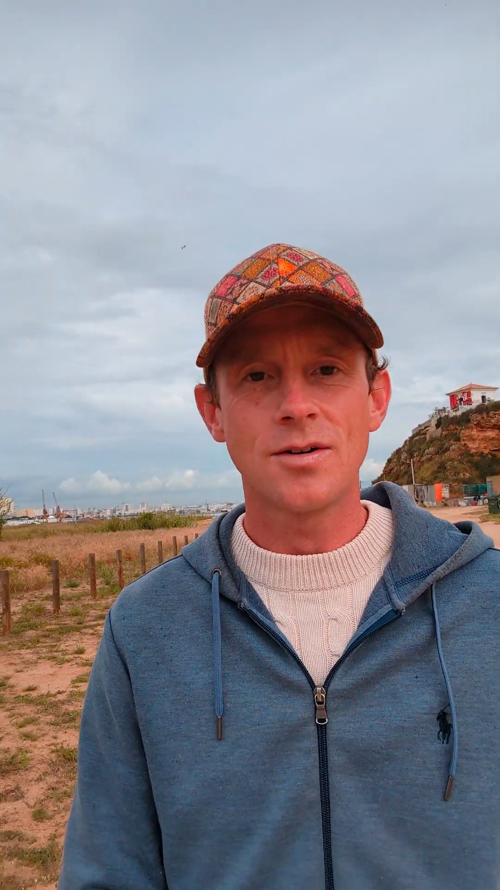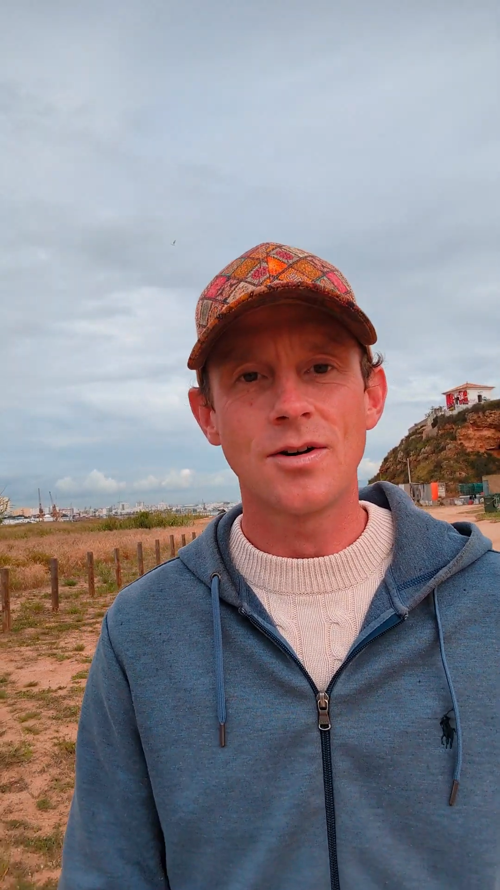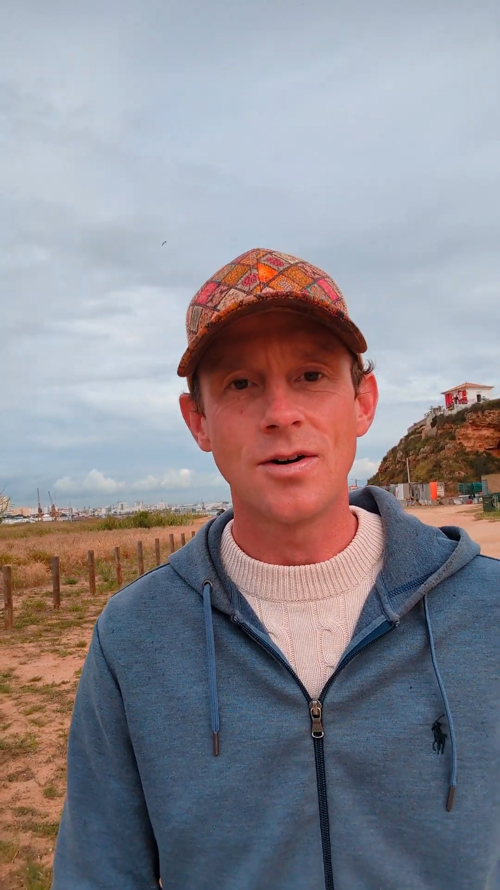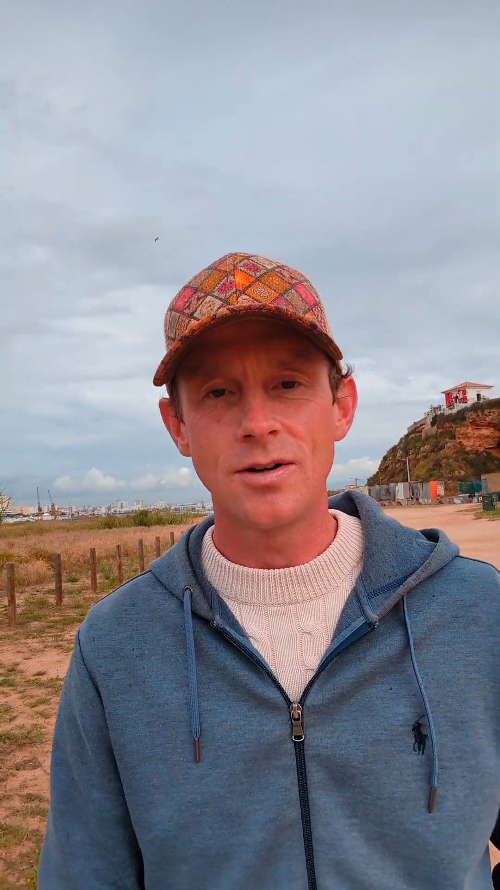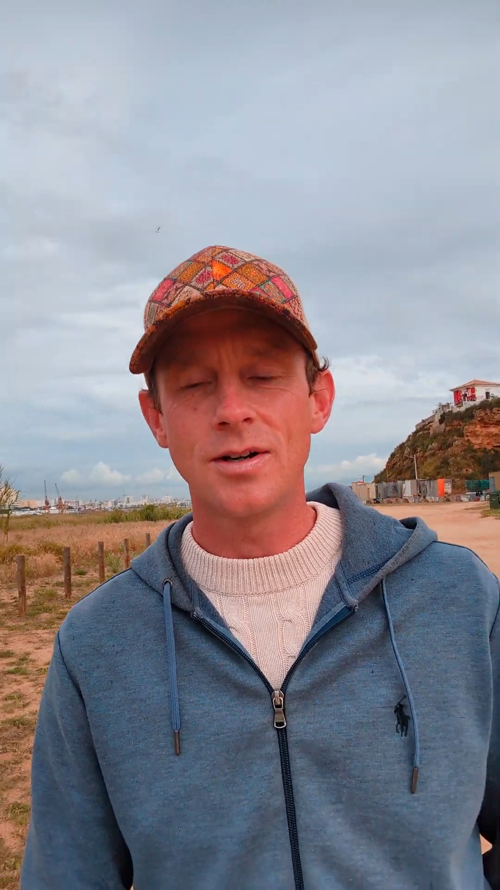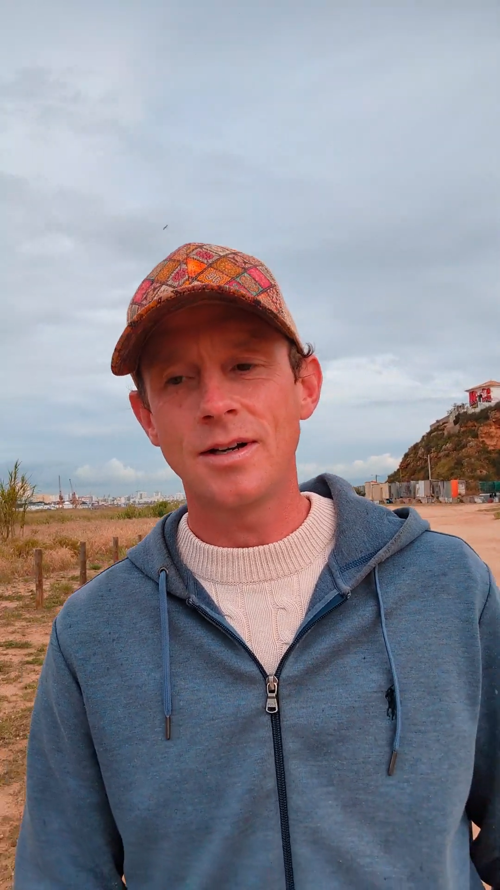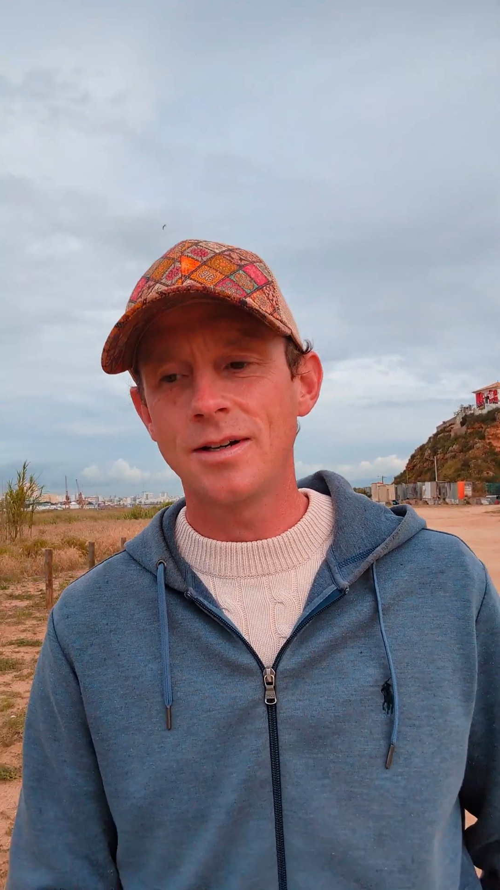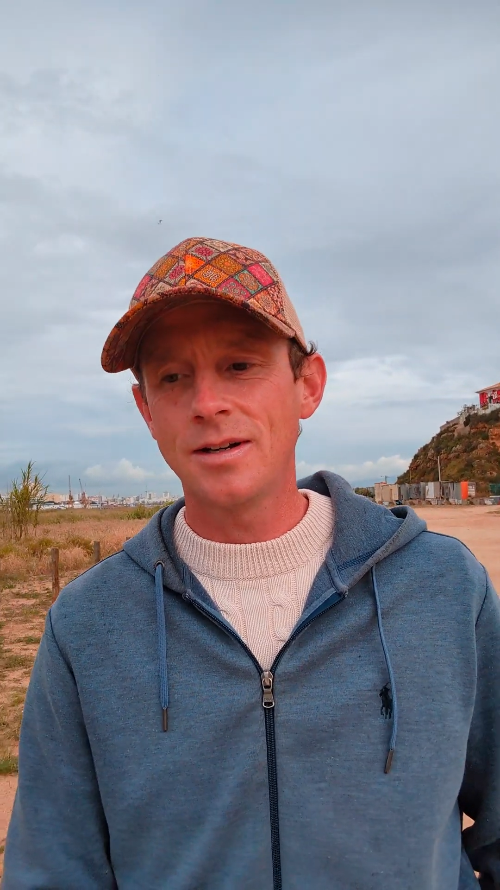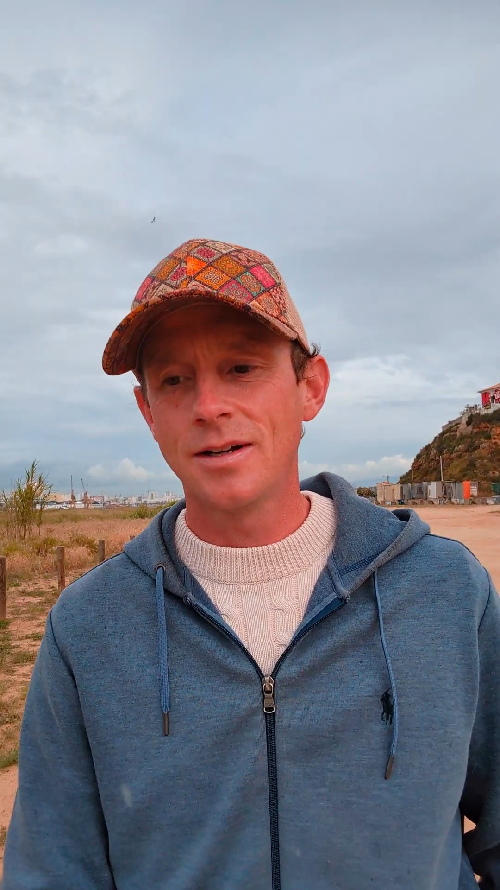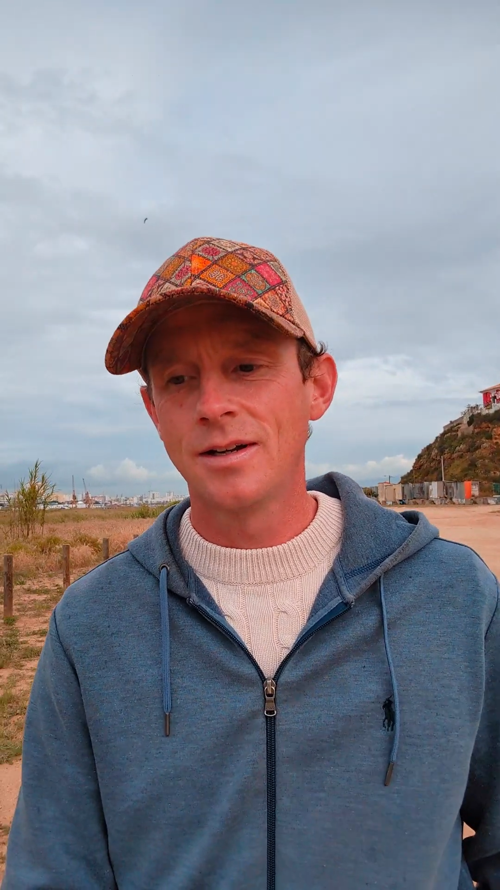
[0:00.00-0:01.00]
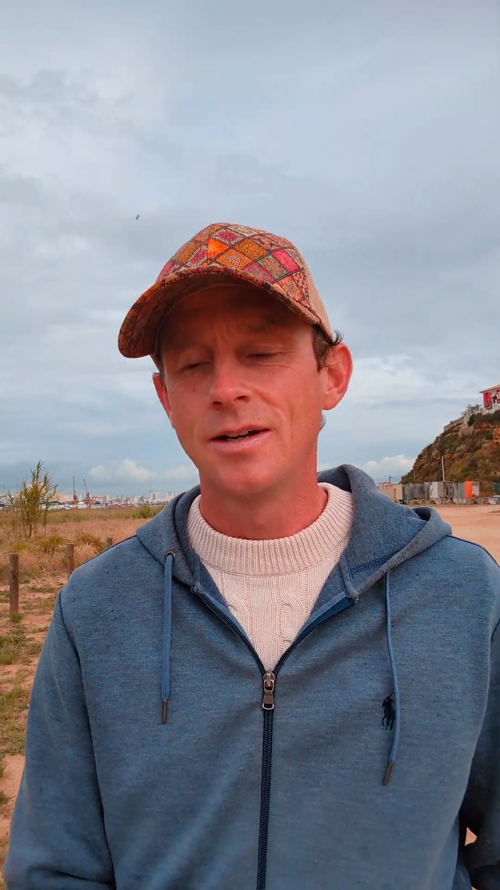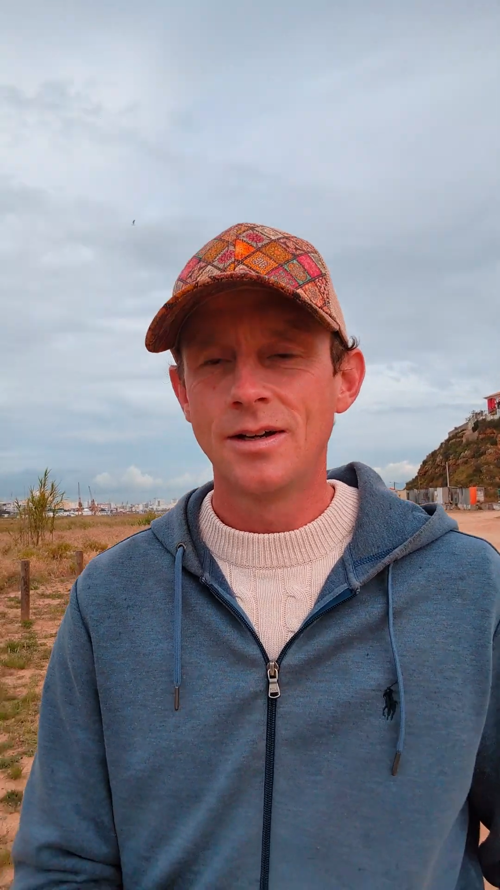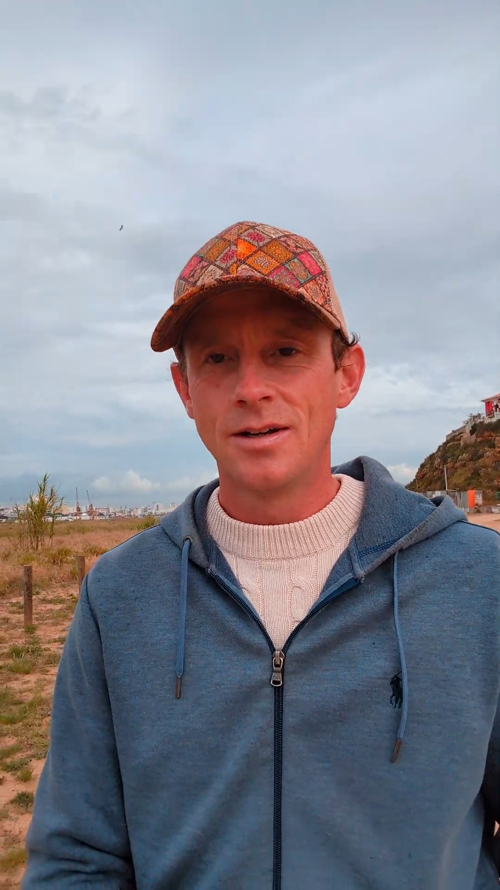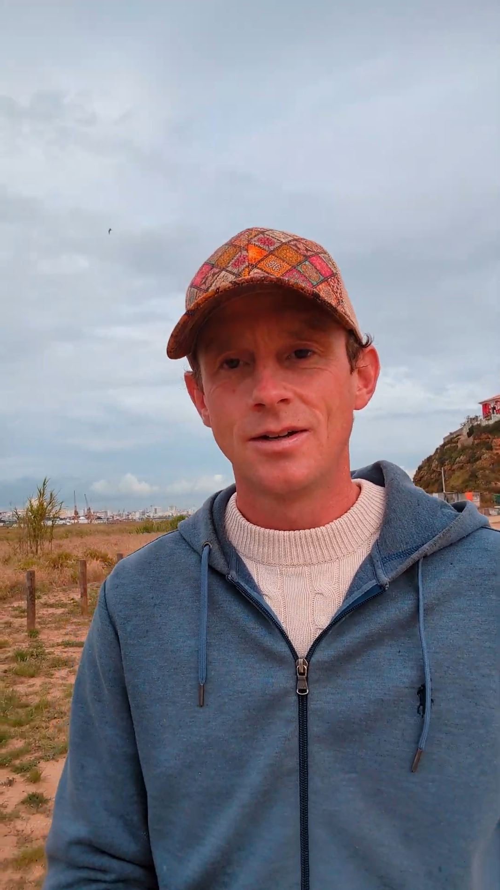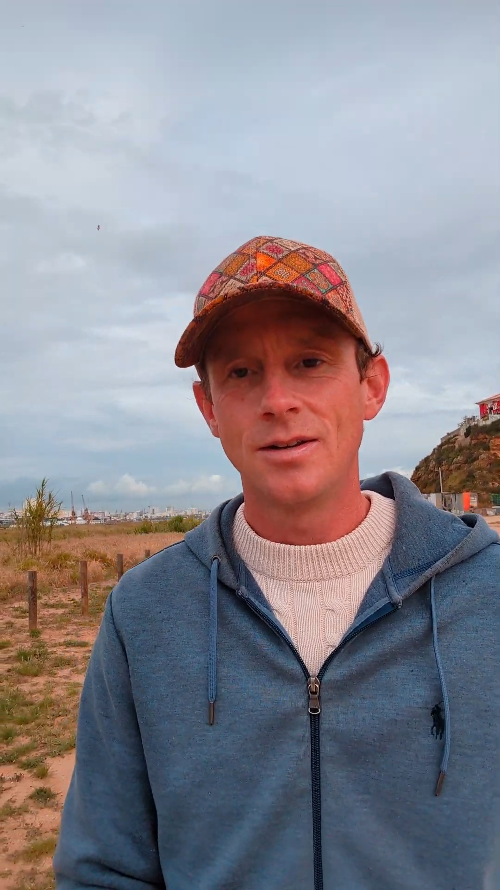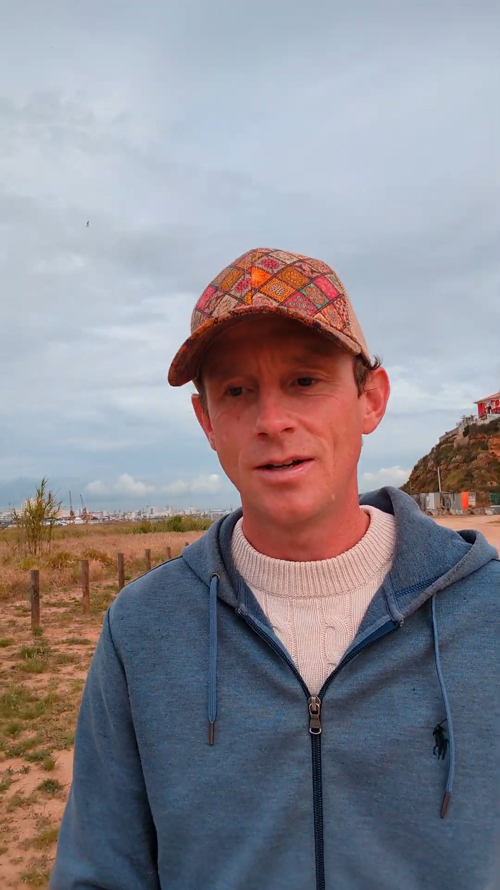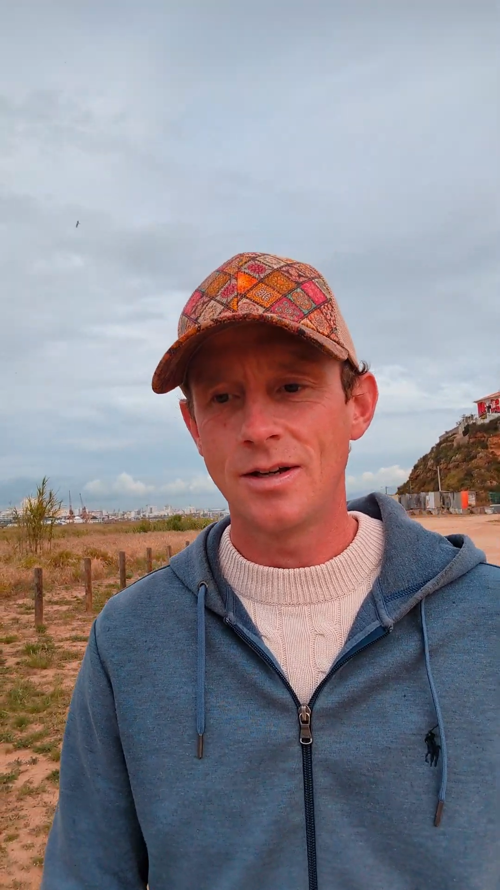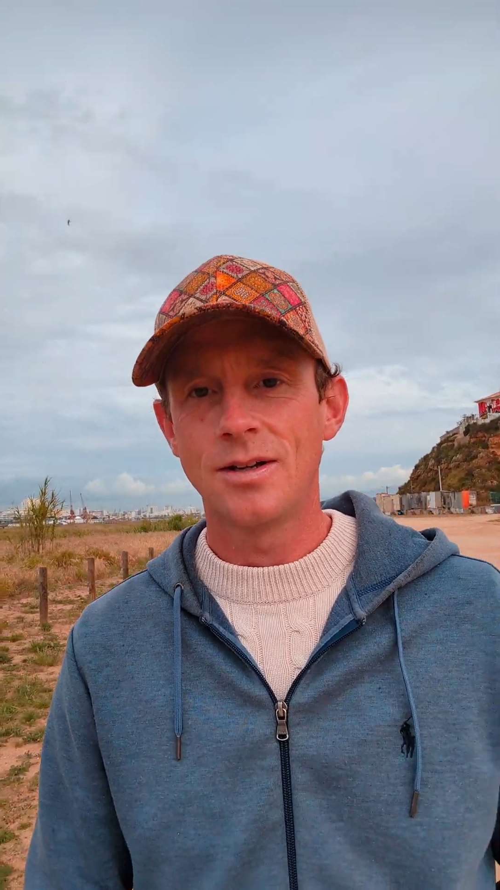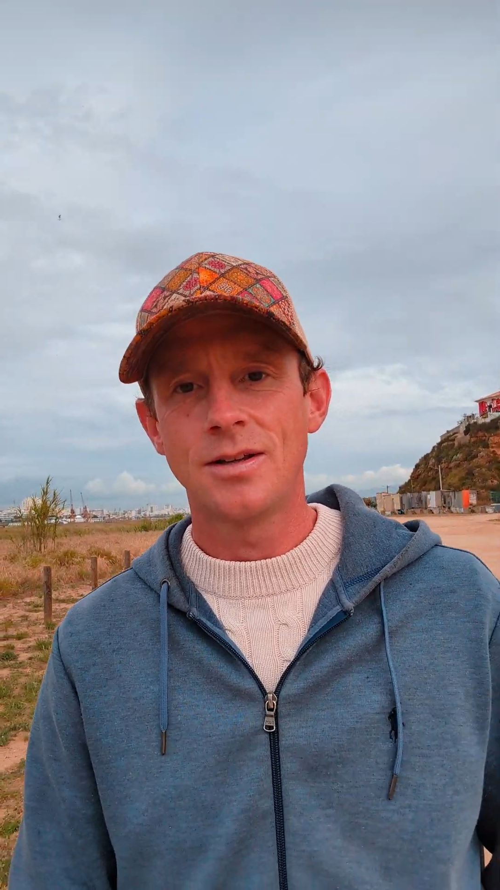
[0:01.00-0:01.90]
recording that